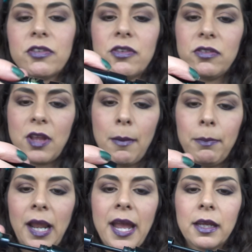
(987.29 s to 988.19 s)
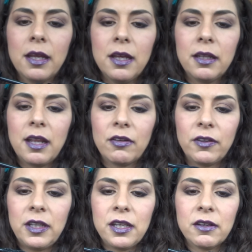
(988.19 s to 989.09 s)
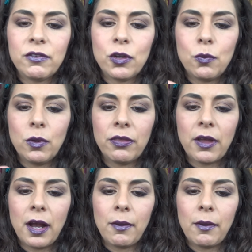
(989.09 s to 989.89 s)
this is a black. Now for any of you with